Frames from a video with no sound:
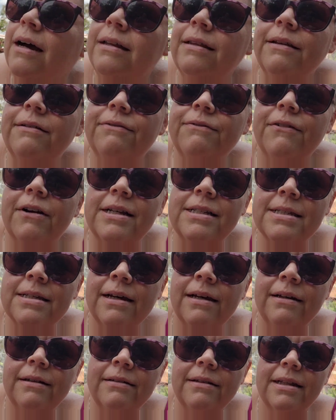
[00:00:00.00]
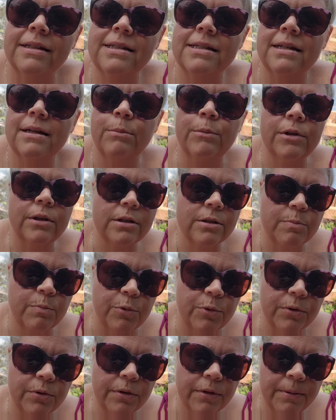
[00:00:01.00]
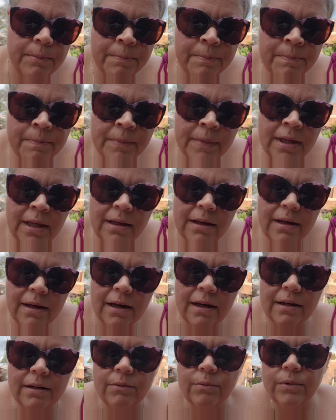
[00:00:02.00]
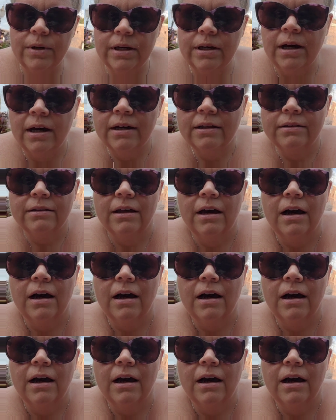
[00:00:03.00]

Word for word: Isla Fresca, that's the name of this booth, and we got the